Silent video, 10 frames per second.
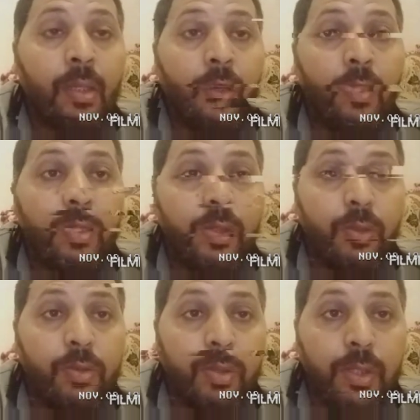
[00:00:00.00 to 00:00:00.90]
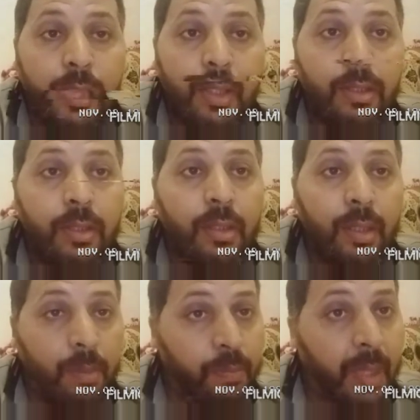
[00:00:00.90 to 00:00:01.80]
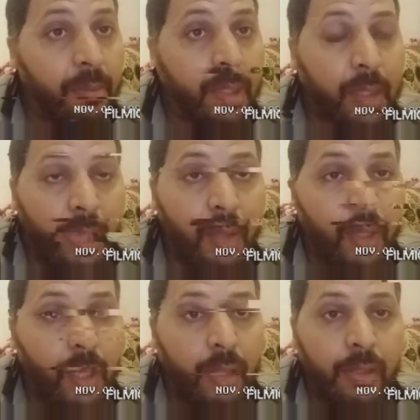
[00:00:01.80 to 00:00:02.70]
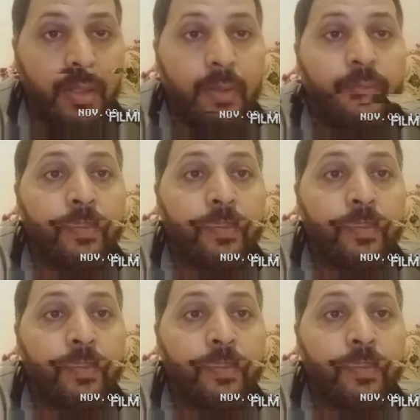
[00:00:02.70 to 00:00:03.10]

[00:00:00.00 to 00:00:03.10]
also to sit in public areas,